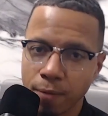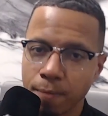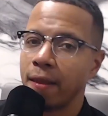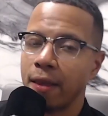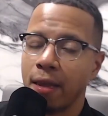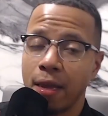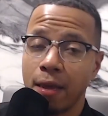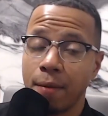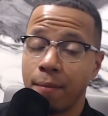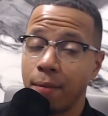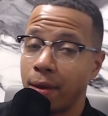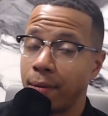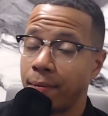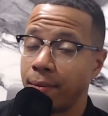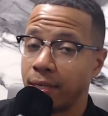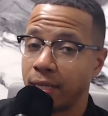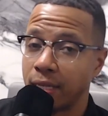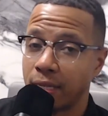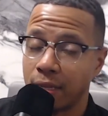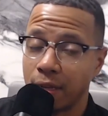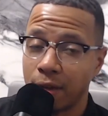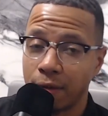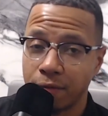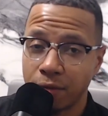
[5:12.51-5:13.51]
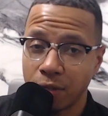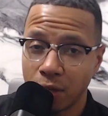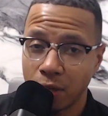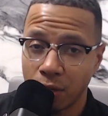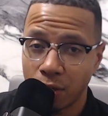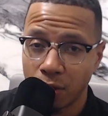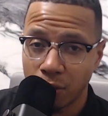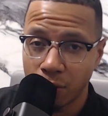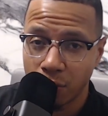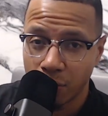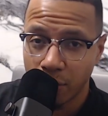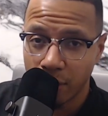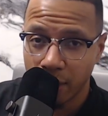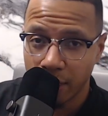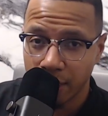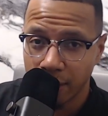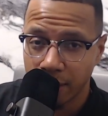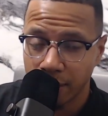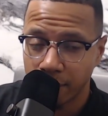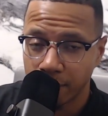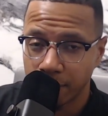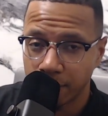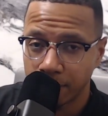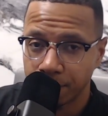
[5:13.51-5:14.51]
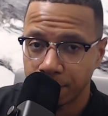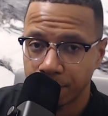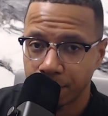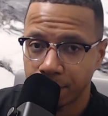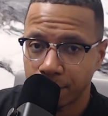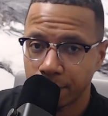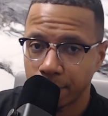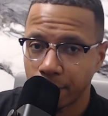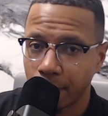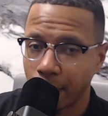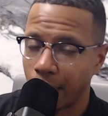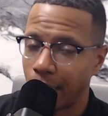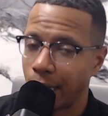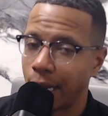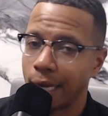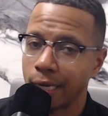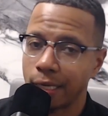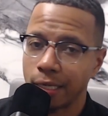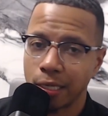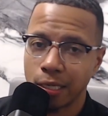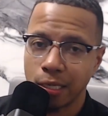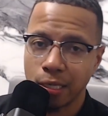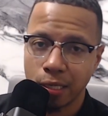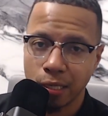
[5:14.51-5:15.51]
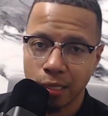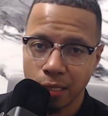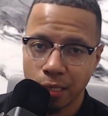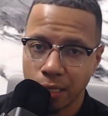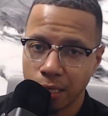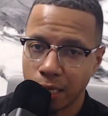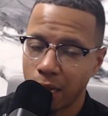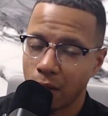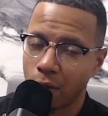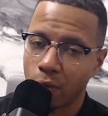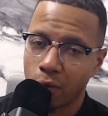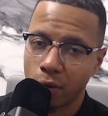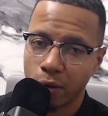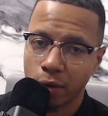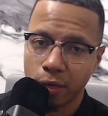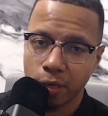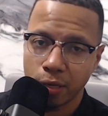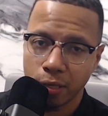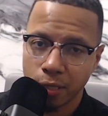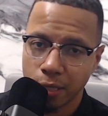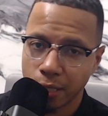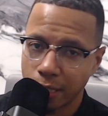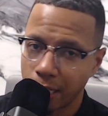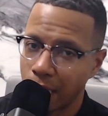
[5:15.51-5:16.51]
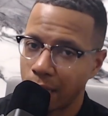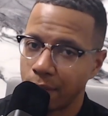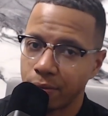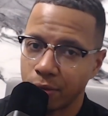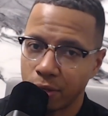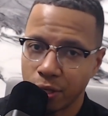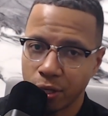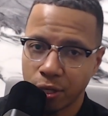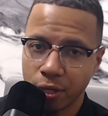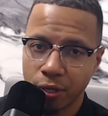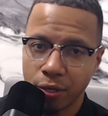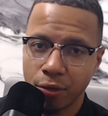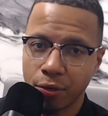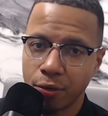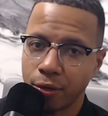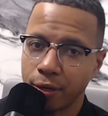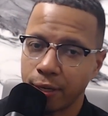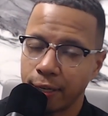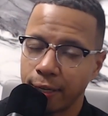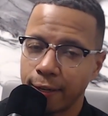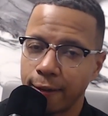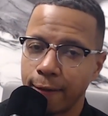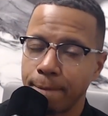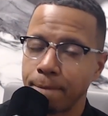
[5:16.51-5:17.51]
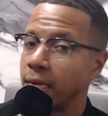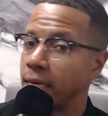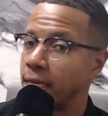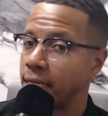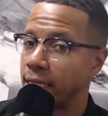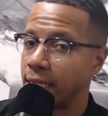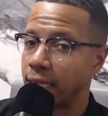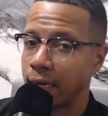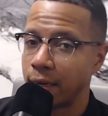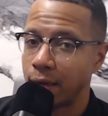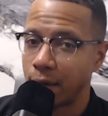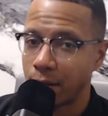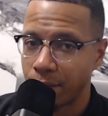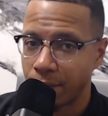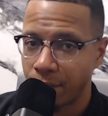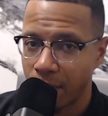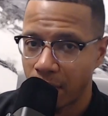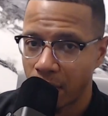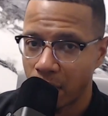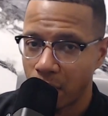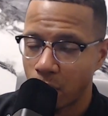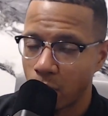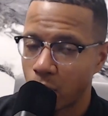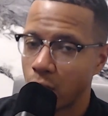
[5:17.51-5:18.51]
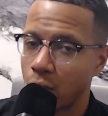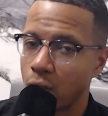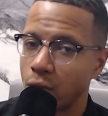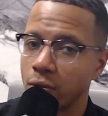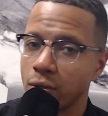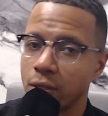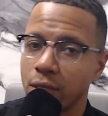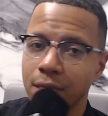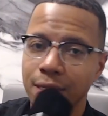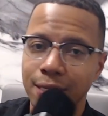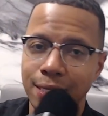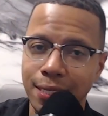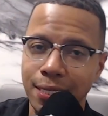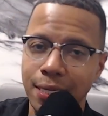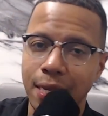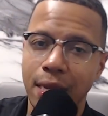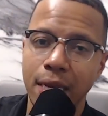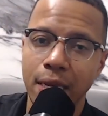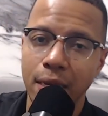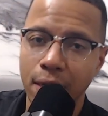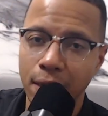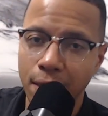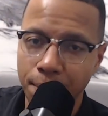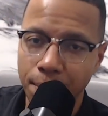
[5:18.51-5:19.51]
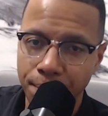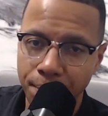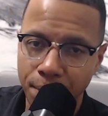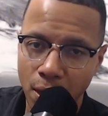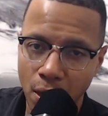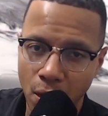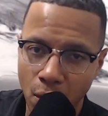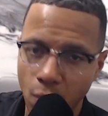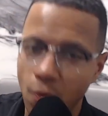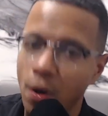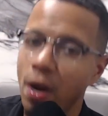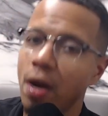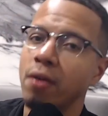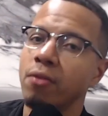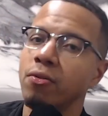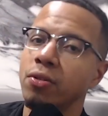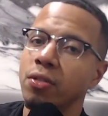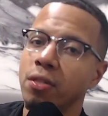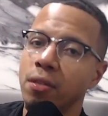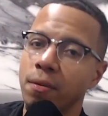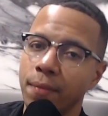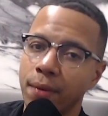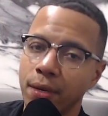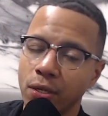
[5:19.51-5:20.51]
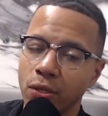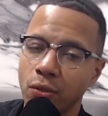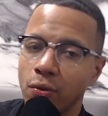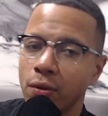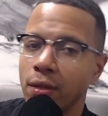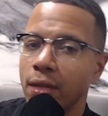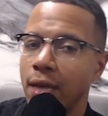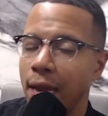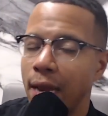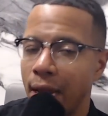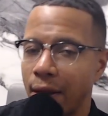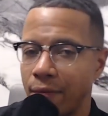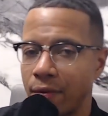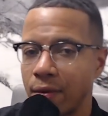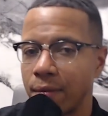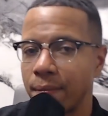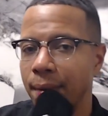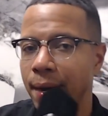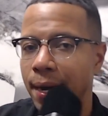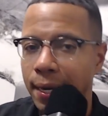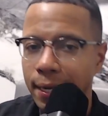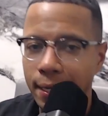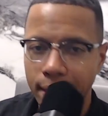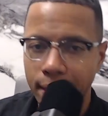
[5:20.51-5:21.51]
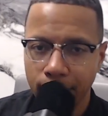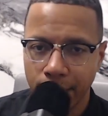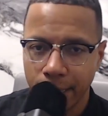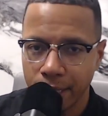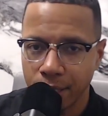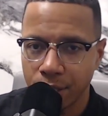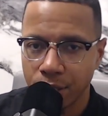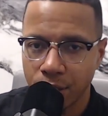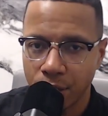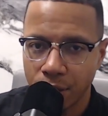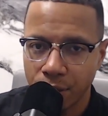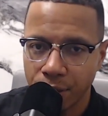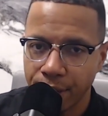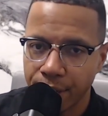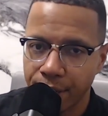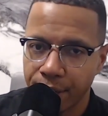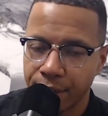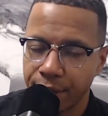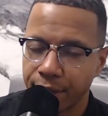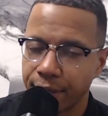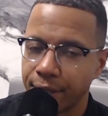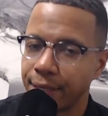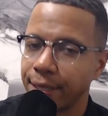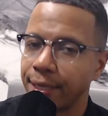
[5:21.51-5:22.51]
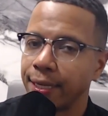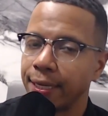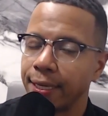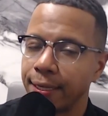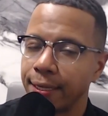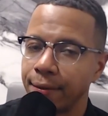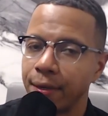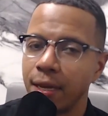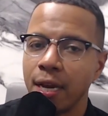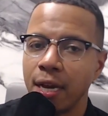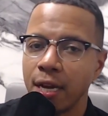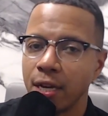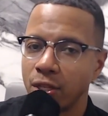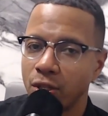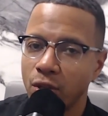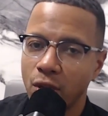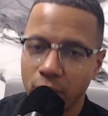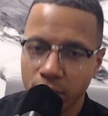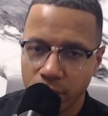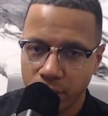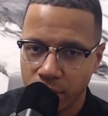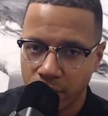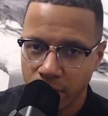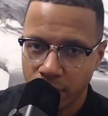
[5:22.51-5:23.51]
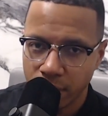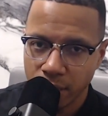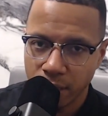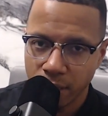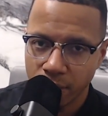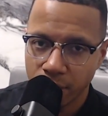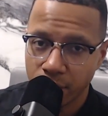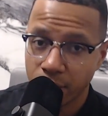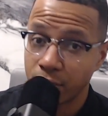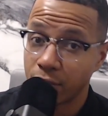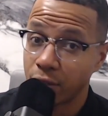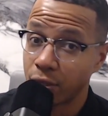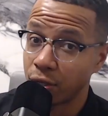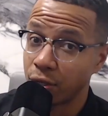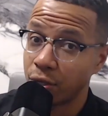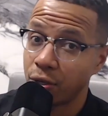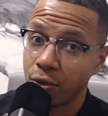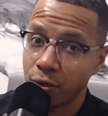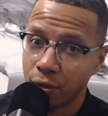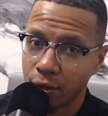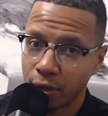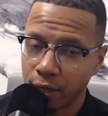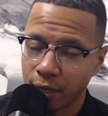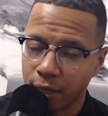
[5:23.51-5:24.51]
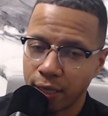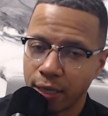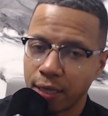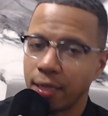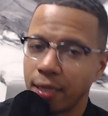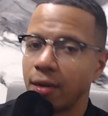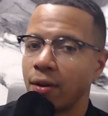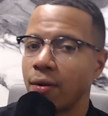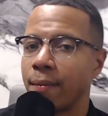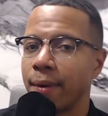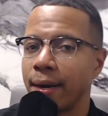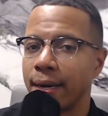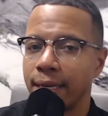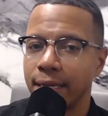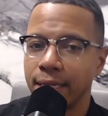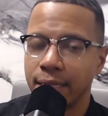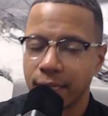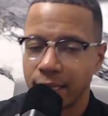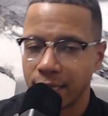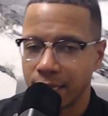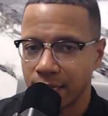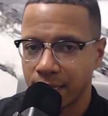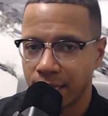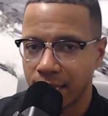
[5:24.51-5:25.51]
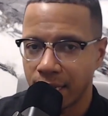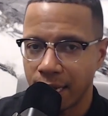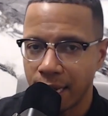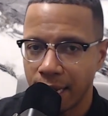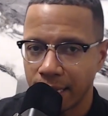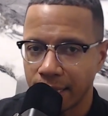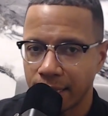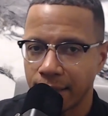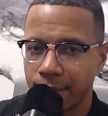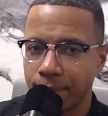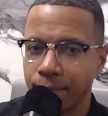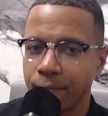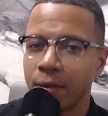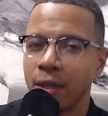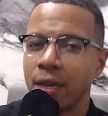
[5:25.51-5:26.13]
It may be stuff centered around connections, networking, cybersecurity, setting up firewalls, setting up routers to make sure that everybody in a certain area can talk to each other securely and nobody gets disconnected.